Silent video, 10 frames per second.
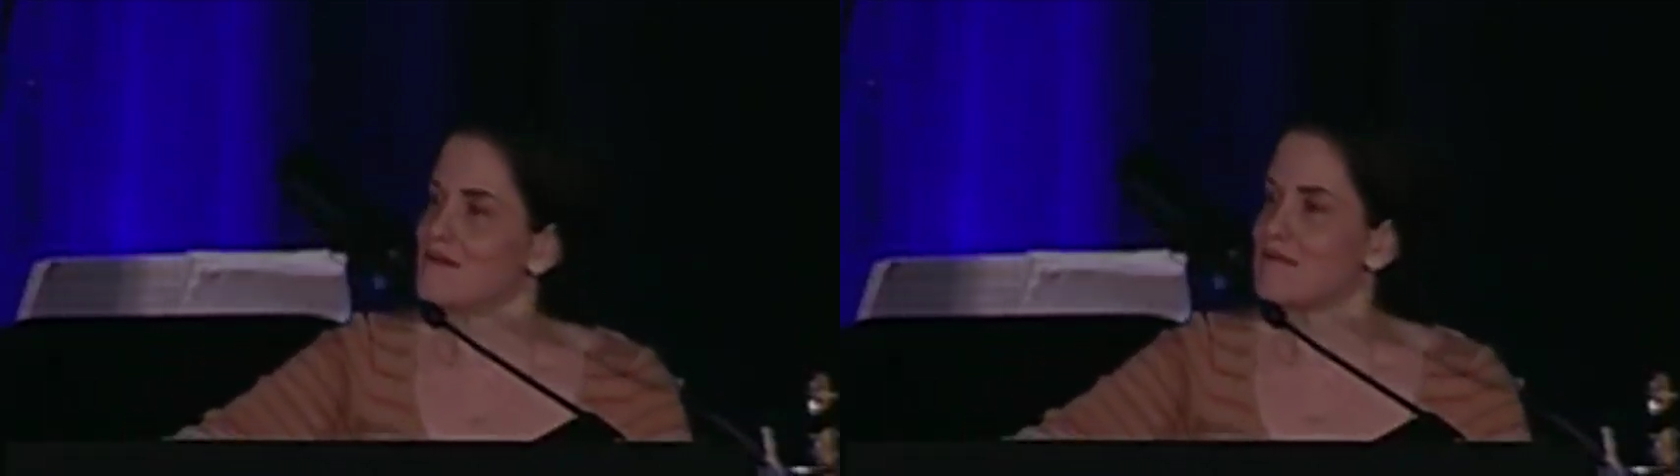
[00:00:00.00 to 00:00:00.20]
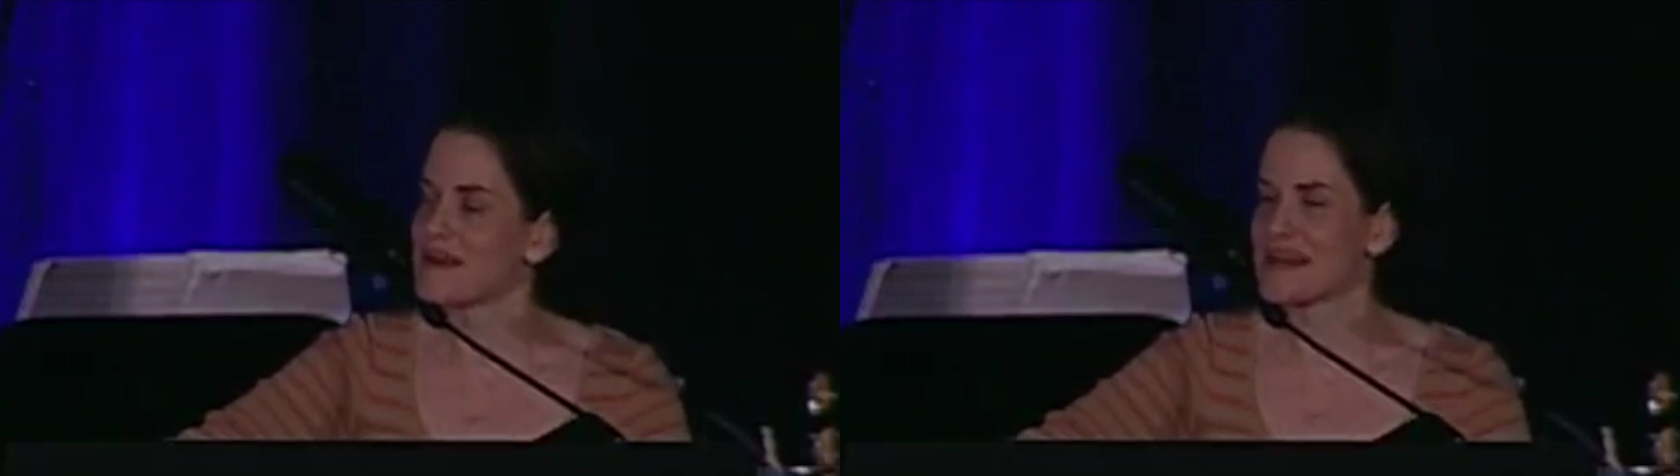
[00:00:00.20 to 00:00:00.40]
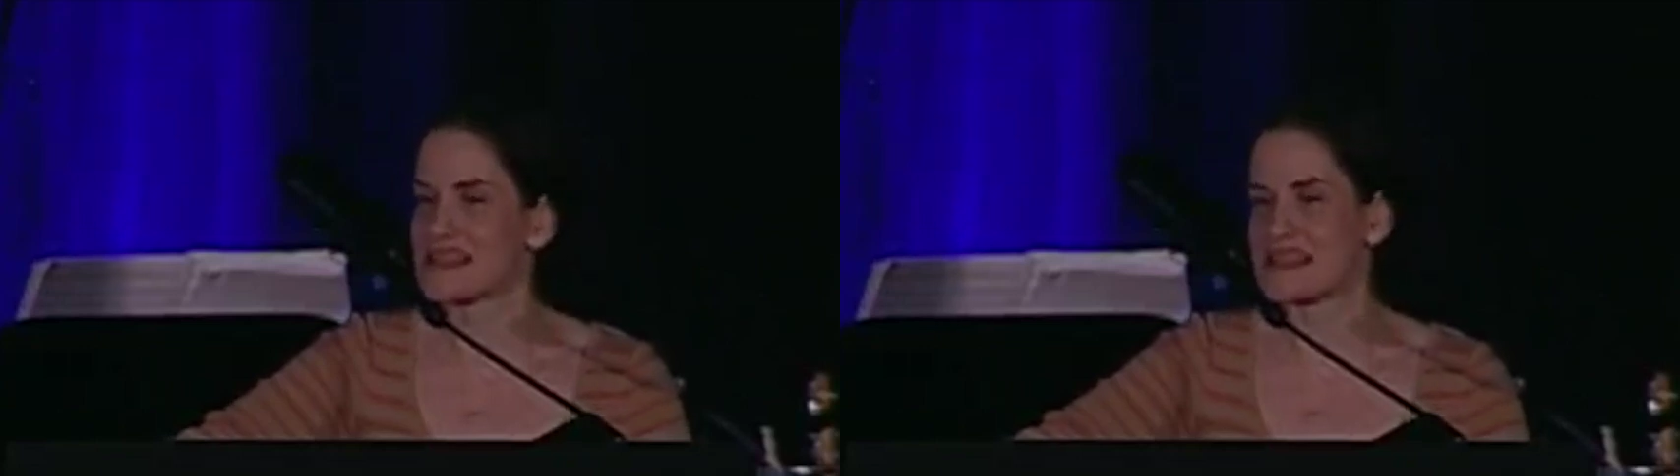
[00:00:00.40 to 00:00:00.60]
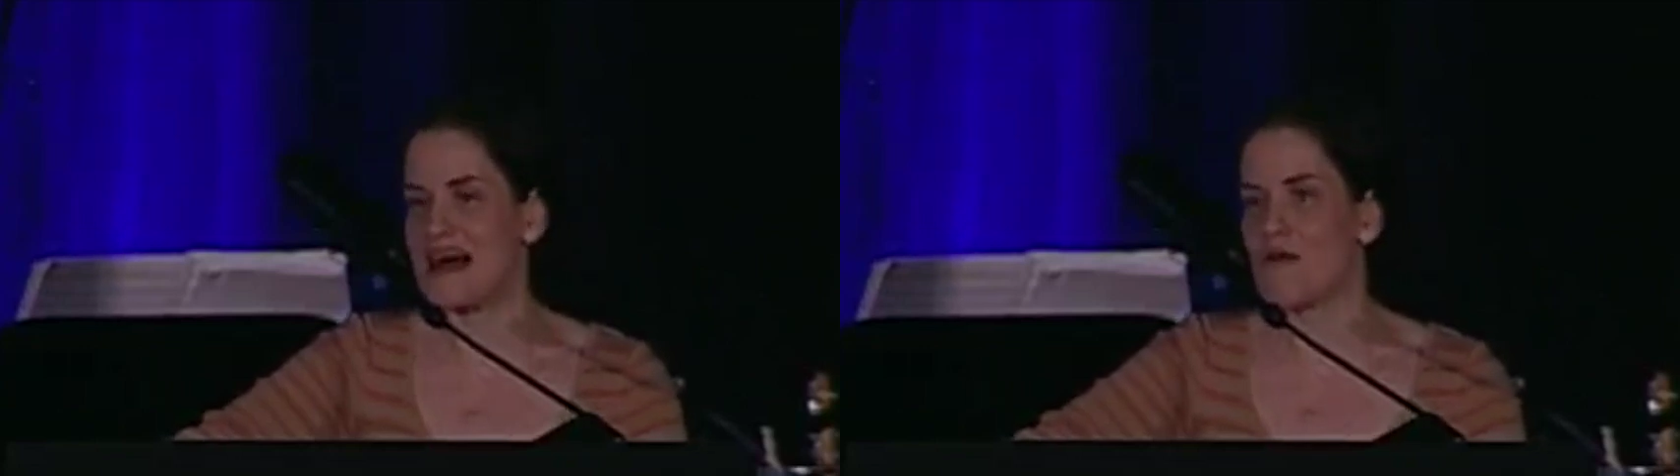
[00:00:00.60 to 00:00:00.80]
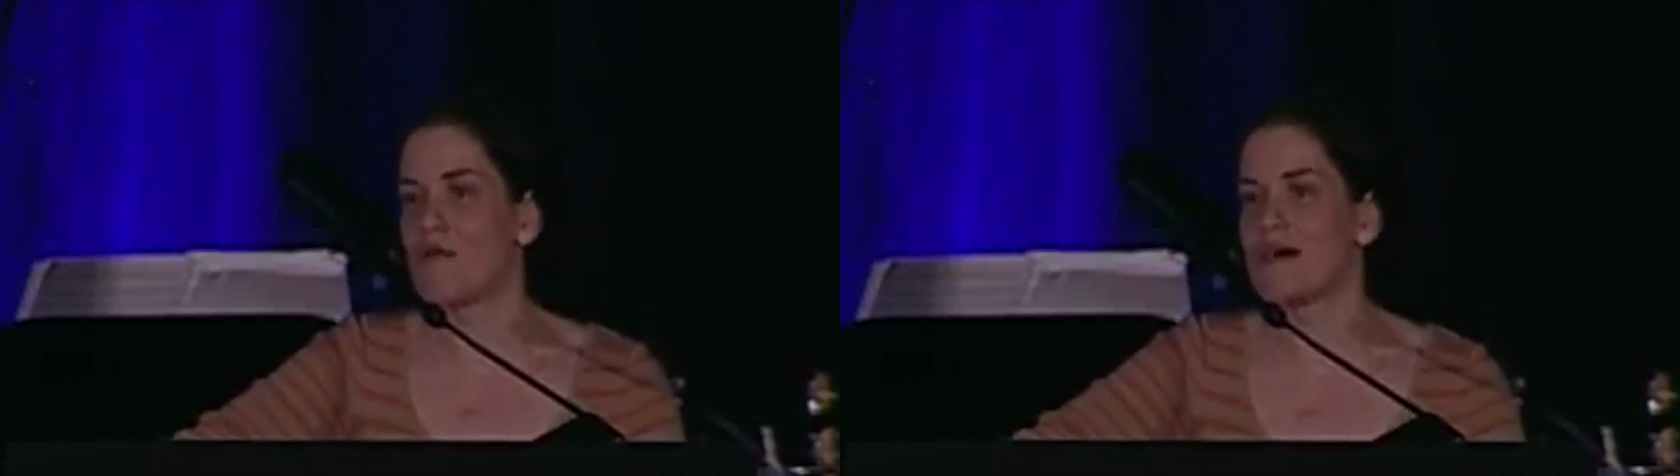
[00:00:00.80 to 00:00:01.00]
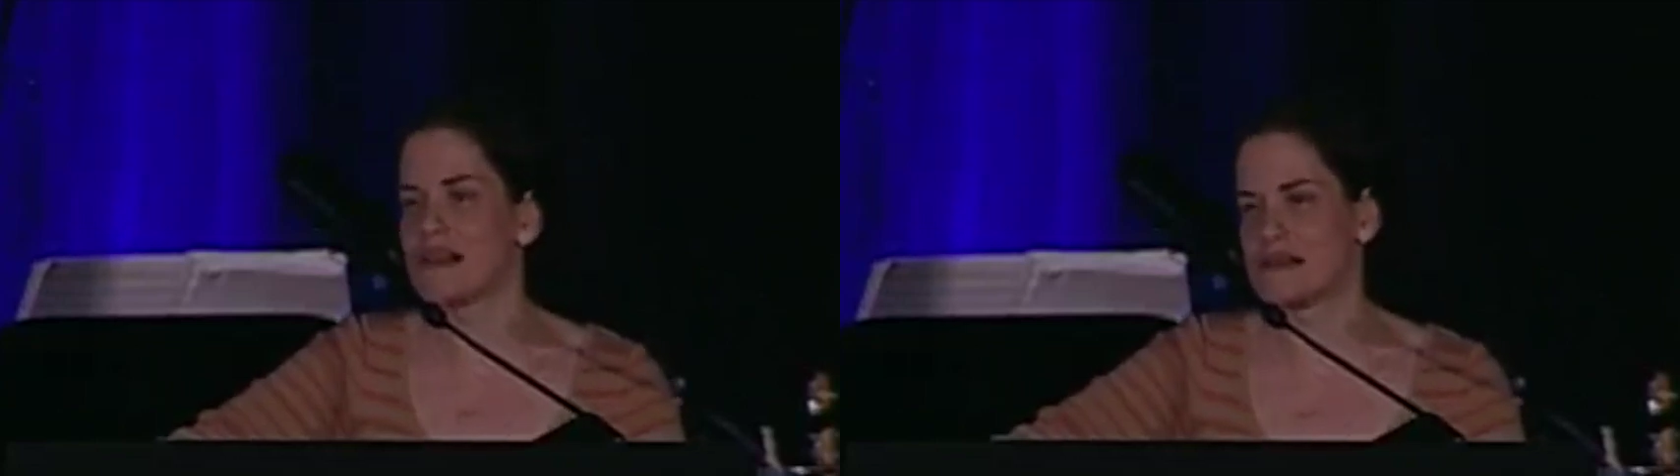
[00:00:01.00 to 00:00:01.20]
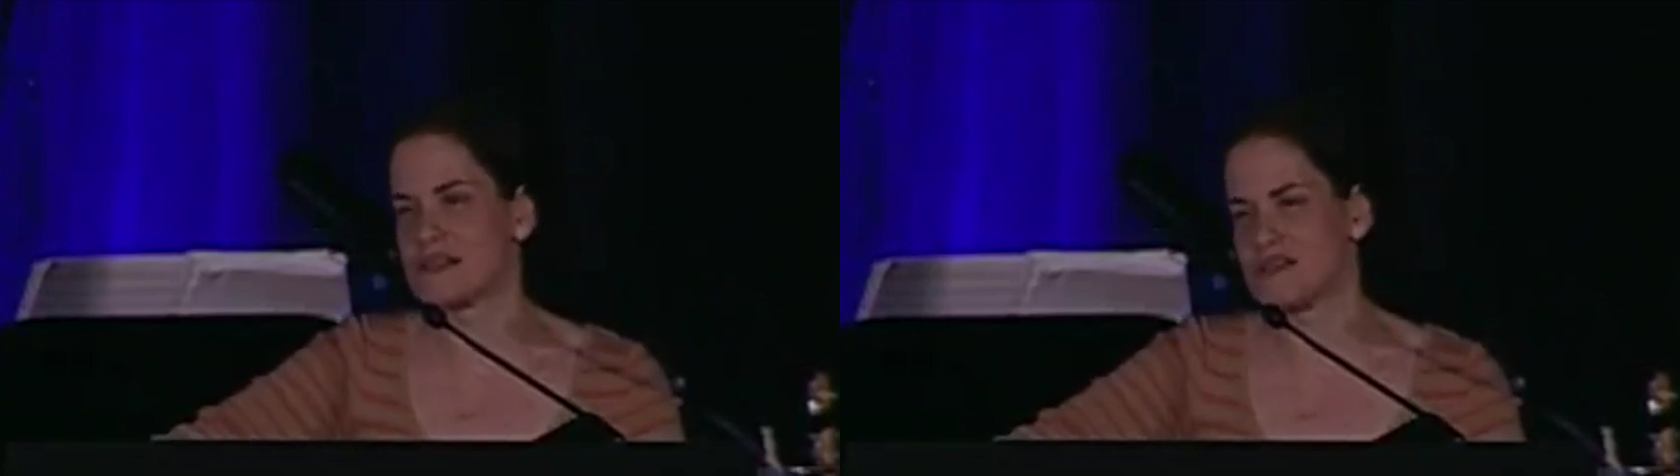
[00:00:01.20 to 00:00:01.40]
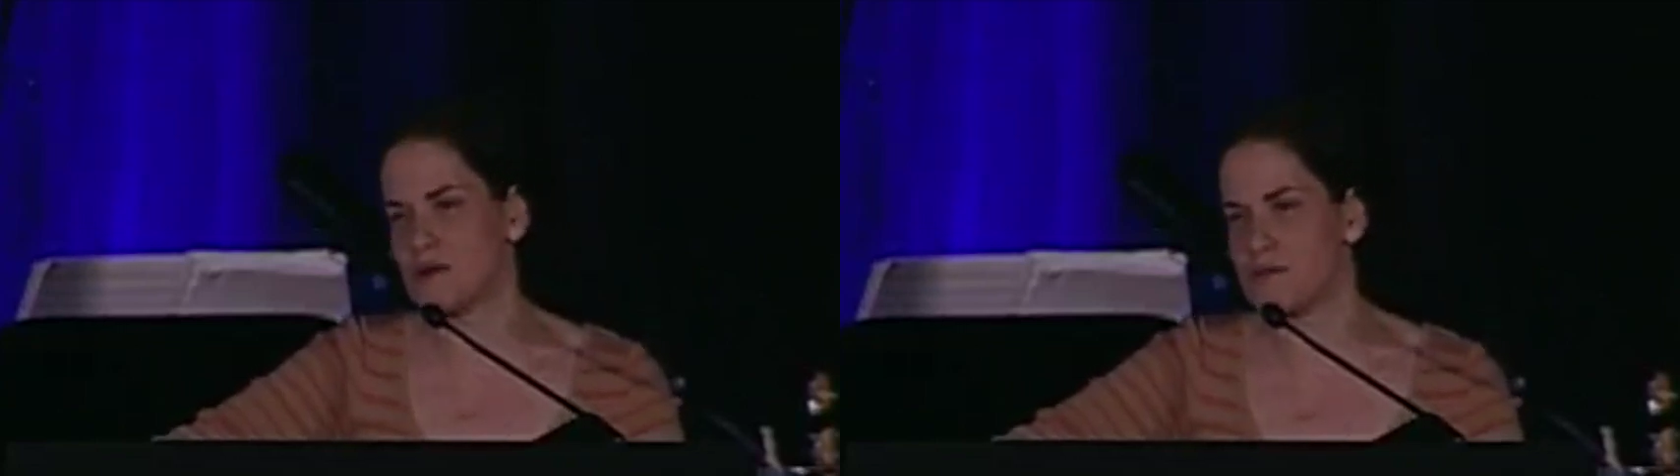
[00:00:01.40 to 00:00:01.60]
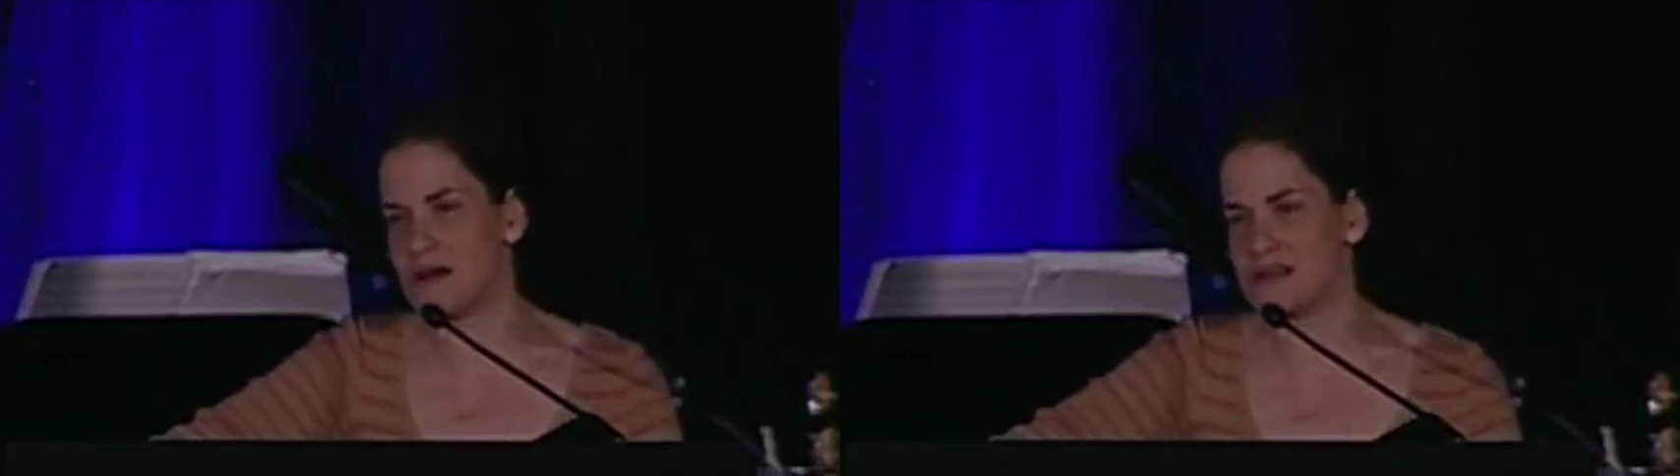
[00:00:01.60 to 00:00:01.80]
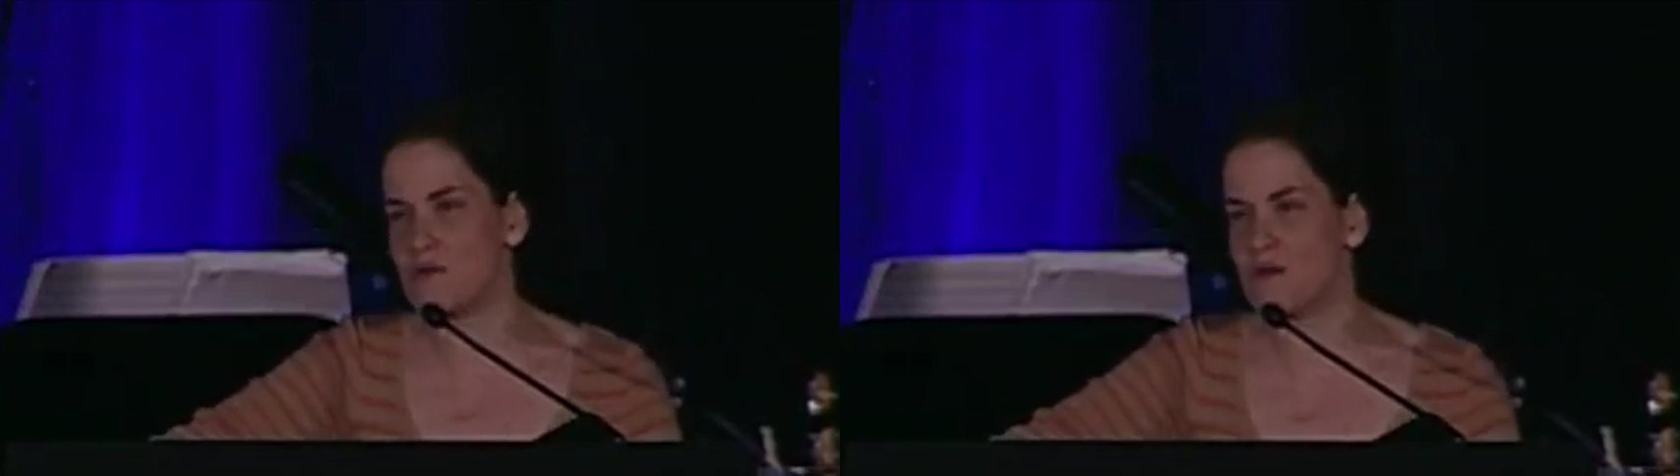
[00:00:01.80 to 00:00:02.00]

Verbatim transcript: because that will is still present